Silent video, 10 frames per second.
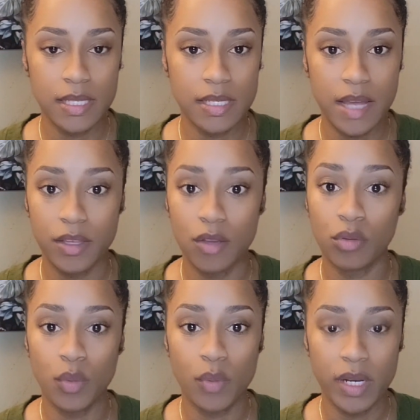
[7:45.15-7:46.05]
is not the
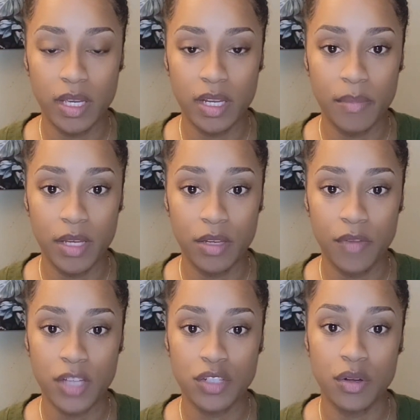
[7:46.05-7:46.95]
only way to get a
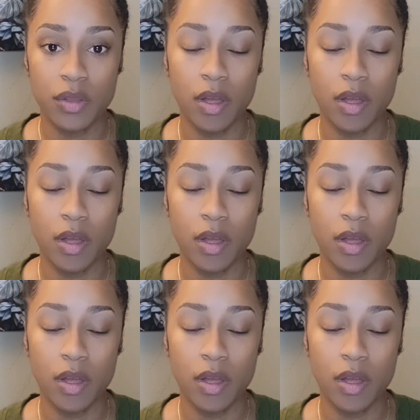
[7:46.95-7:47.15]
manufacturer.